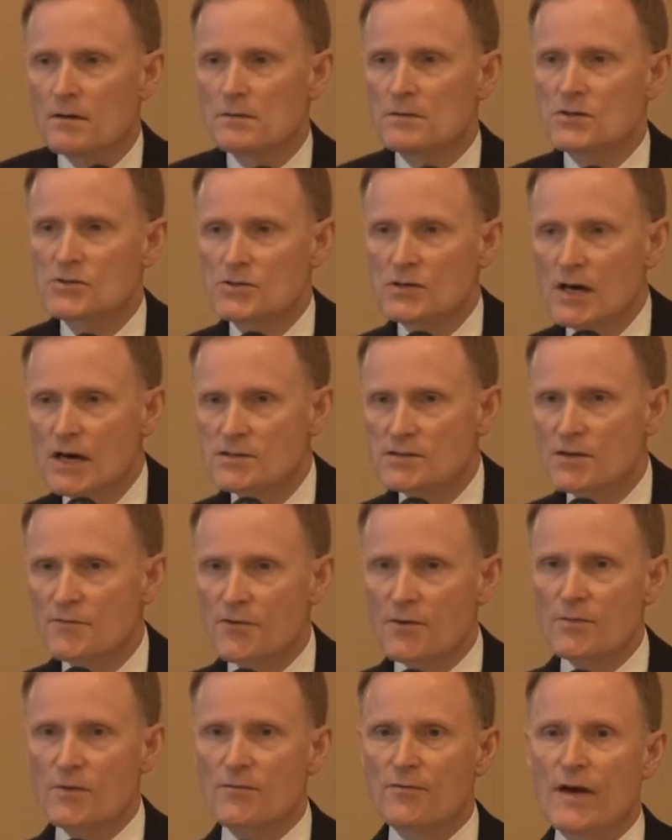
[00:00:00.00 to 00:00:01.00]
discuss it
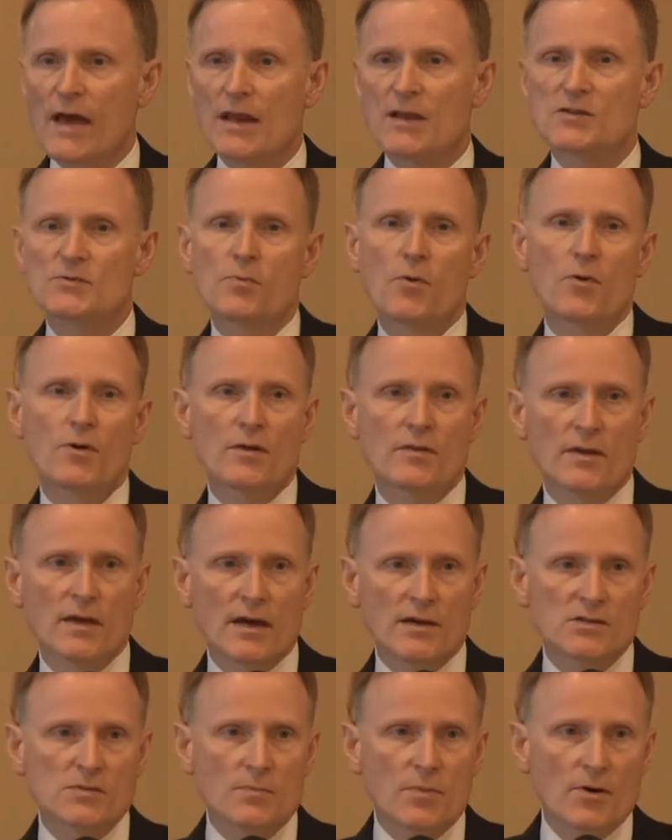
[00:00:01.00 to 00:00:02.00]
from the vantage point of the
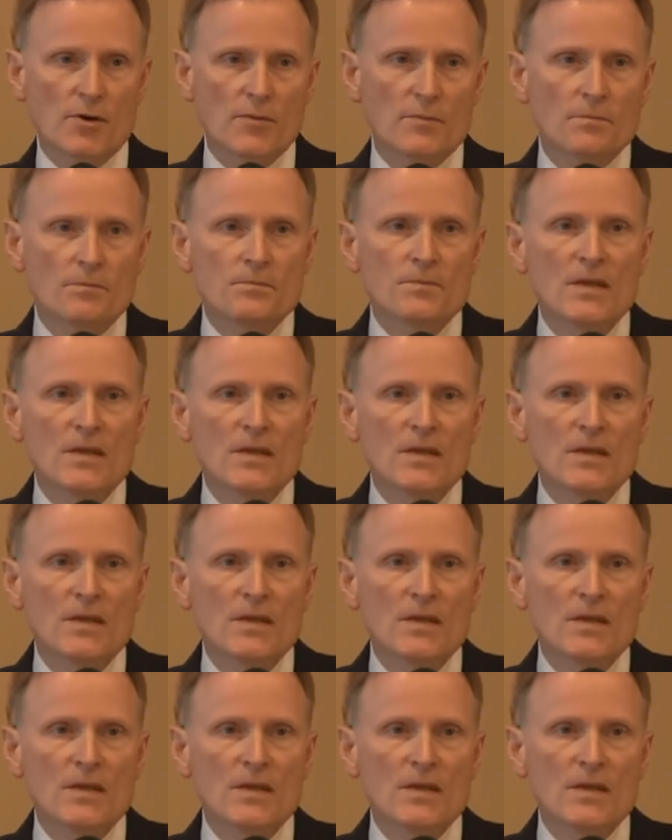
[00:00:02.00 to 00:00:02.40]
expert.